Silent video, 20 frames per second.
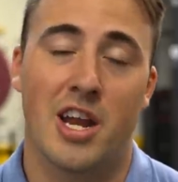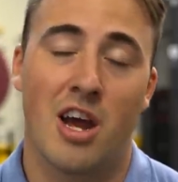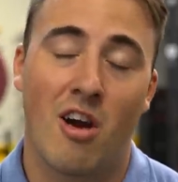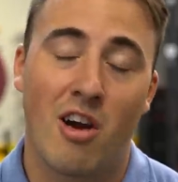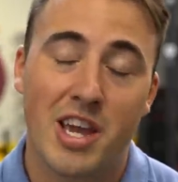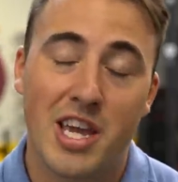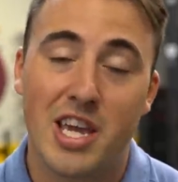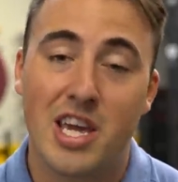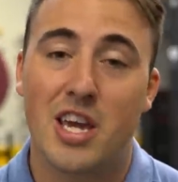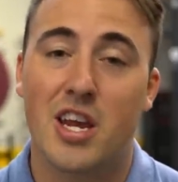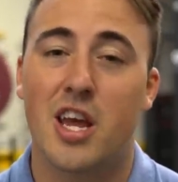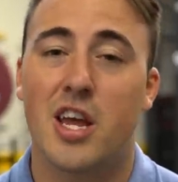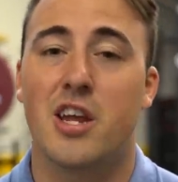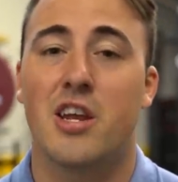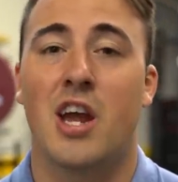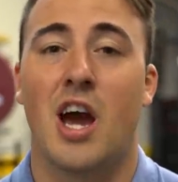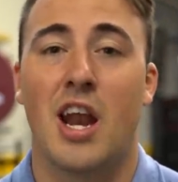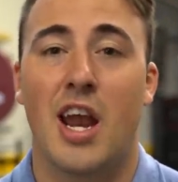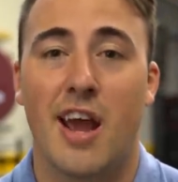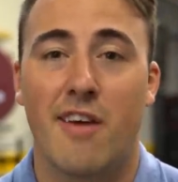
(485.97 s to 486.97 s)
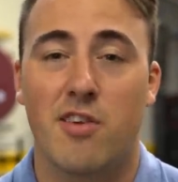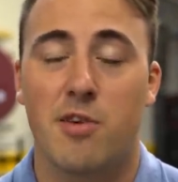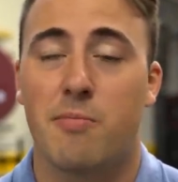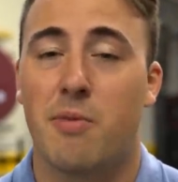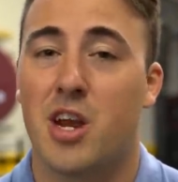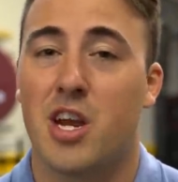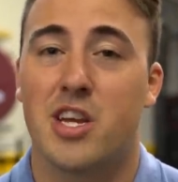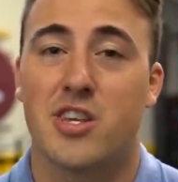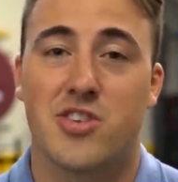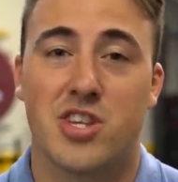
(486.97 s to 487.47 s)
Now I get it, not
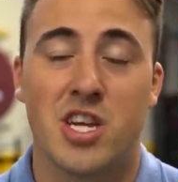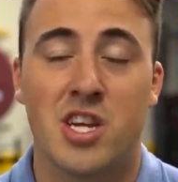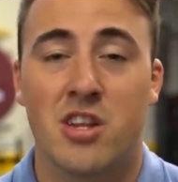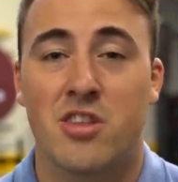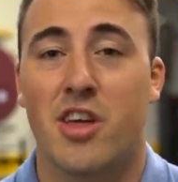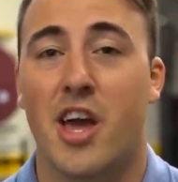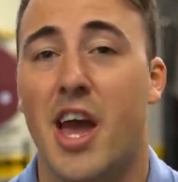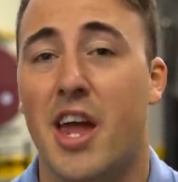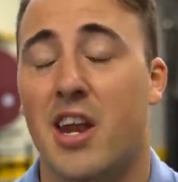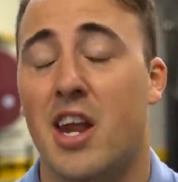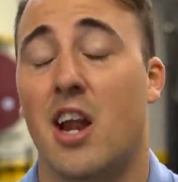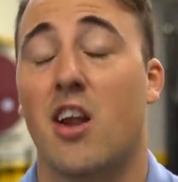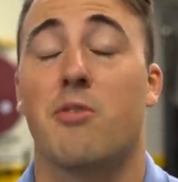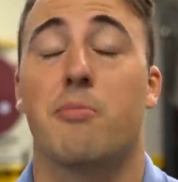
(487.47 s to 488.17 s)
everybody is into that, not